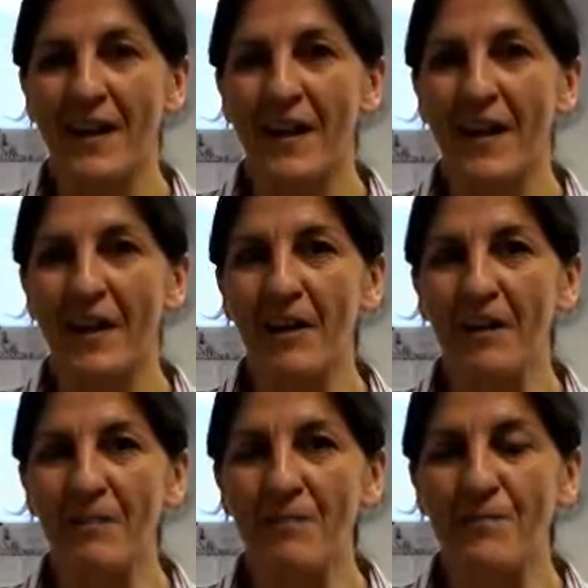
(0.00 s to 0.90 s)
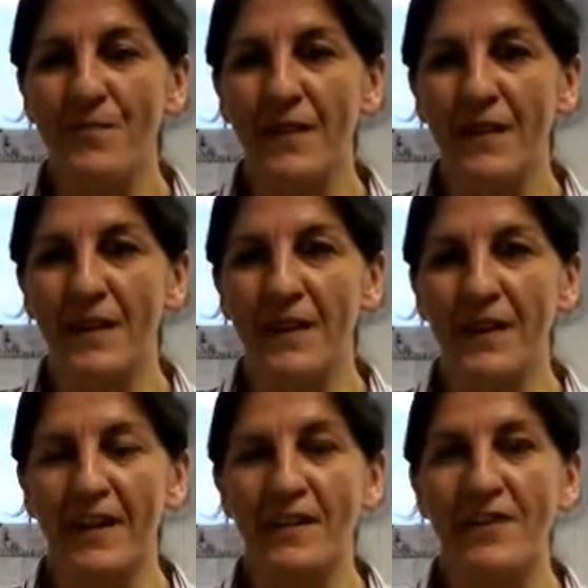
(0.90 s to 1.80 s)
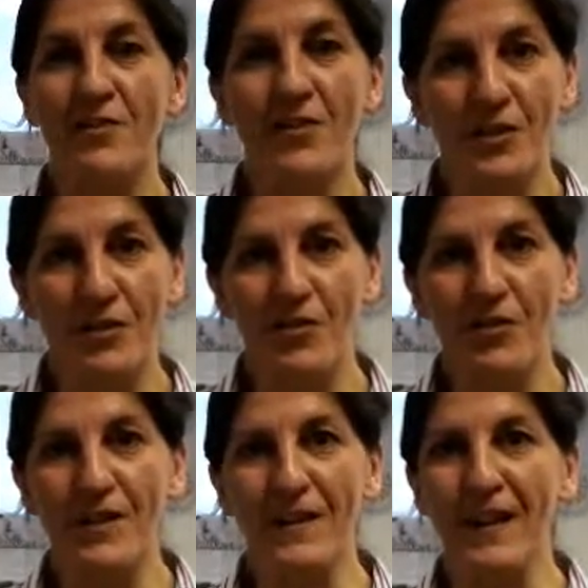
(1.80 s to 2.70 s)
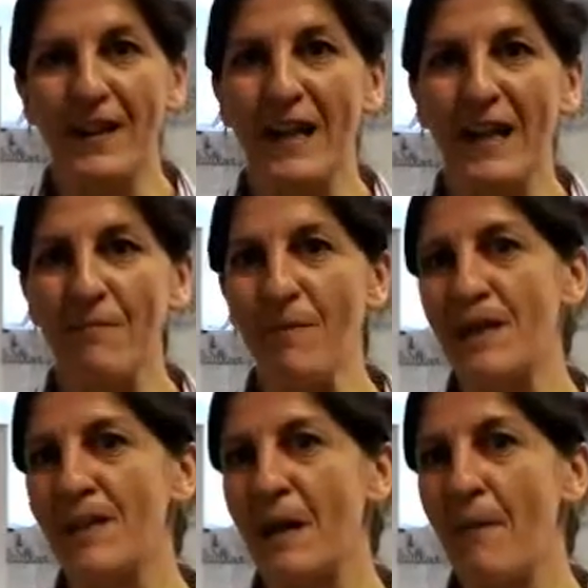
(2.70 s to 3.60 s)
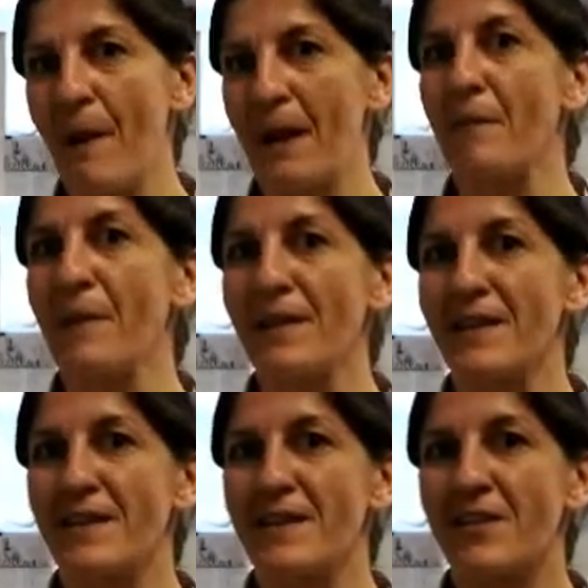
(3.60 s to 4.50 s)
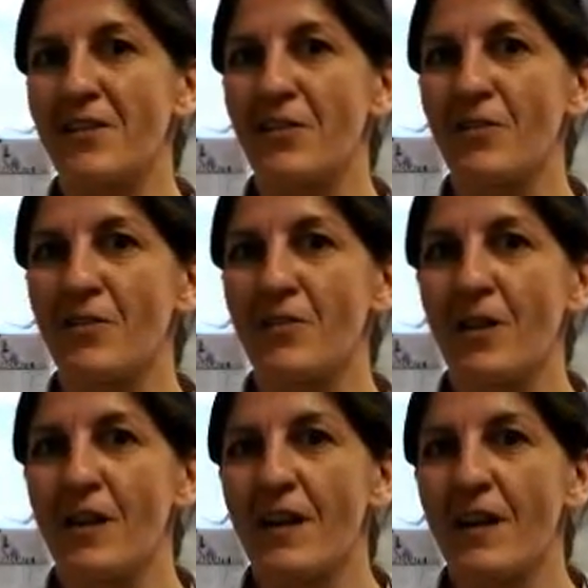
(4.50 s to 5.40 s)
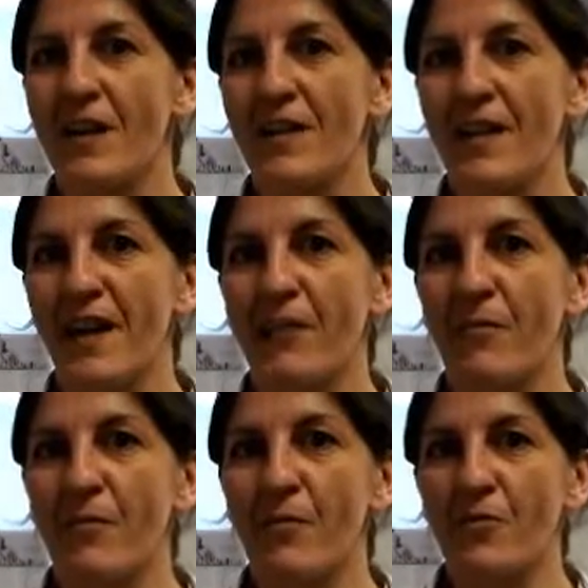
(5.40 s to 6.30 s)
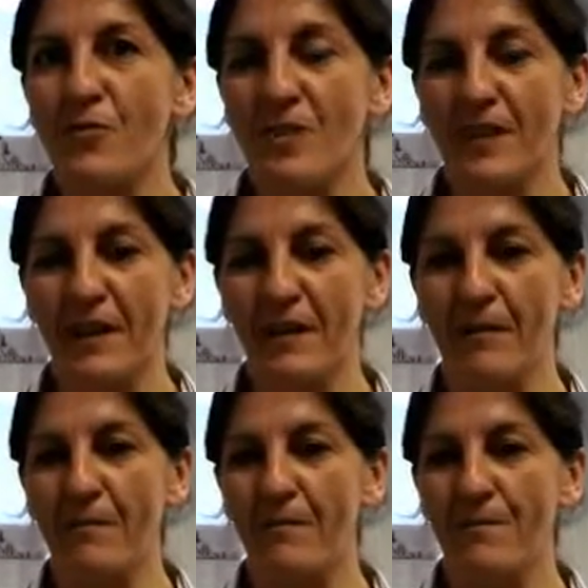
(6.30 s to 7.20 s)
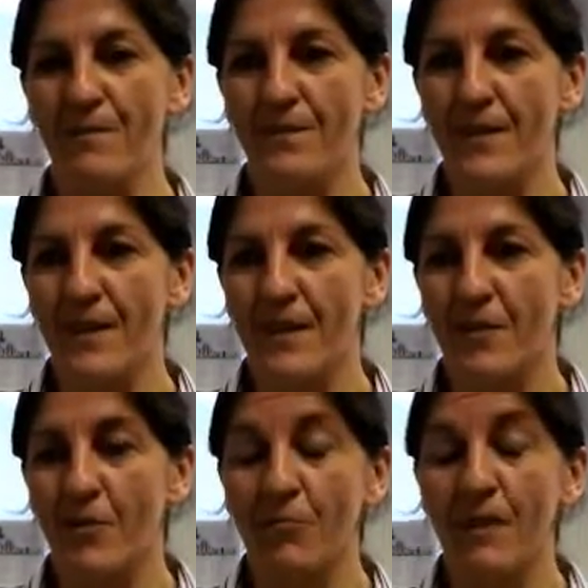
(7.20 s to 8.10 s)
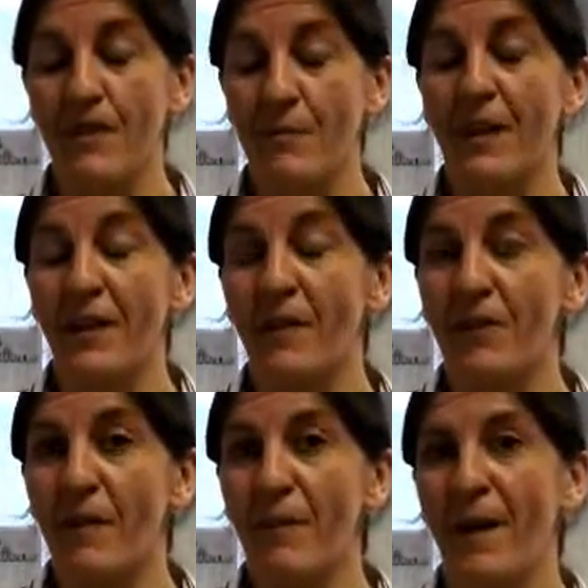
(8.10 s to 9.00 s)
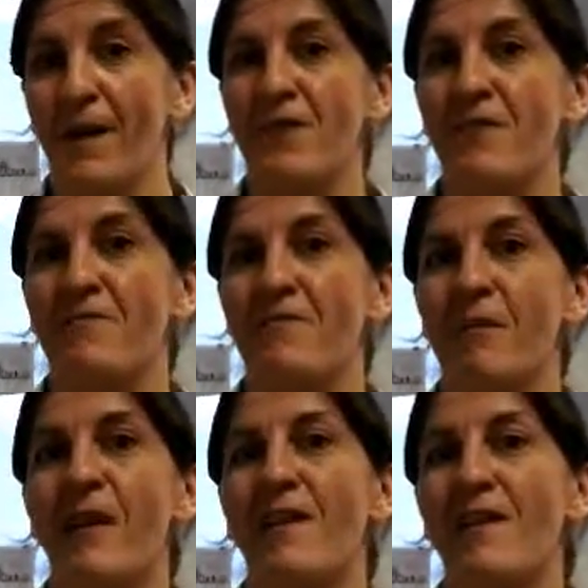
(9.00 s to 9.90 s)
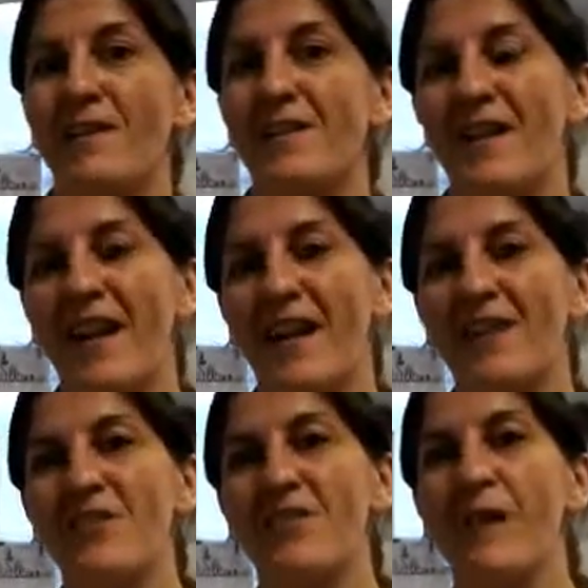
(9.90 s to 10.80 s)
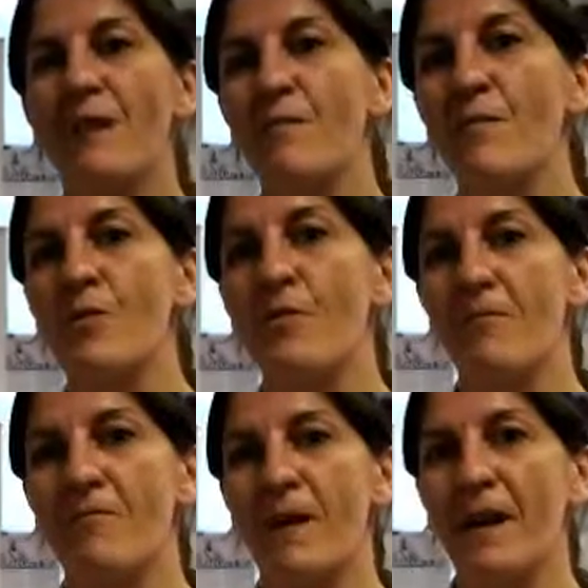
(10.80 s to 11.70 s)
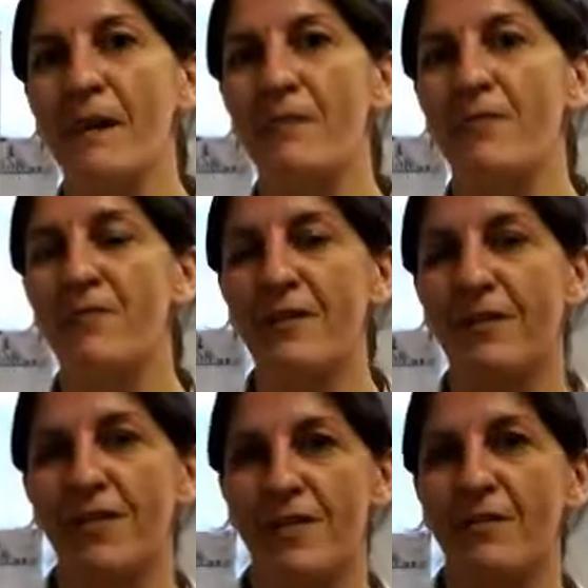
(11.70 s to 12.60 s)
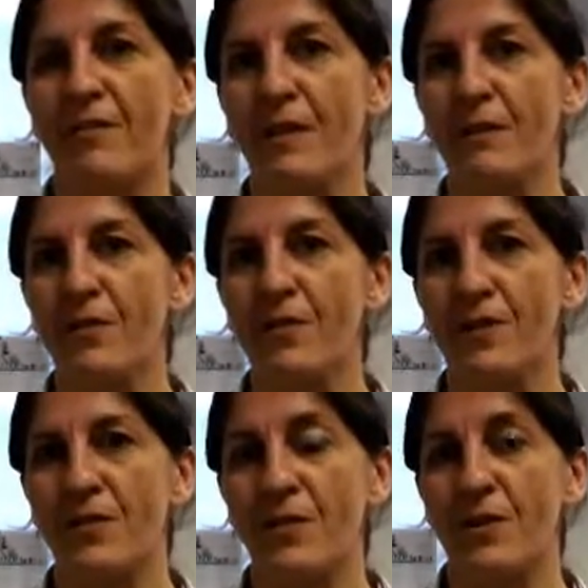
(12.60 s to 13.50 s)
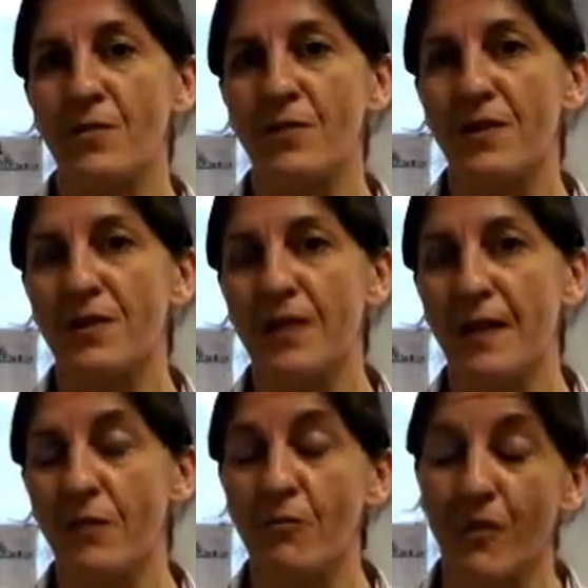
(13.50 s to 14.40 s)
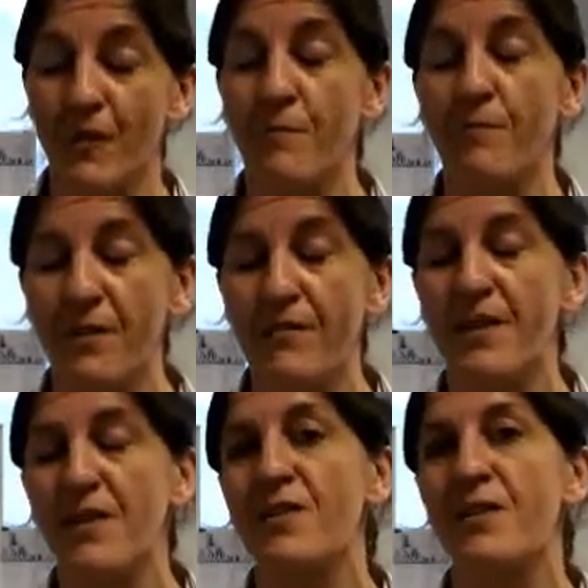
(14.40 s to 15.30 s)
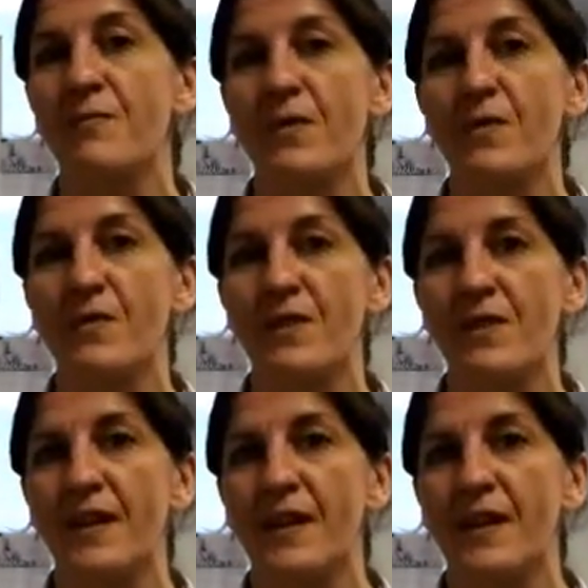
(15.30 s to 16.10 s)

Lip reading: And then I had 2 children, and that allowed me to step back a bit to take on board, or really to make use of my passion for plants and to make more of my previous career, which was, or rather previous interest, which was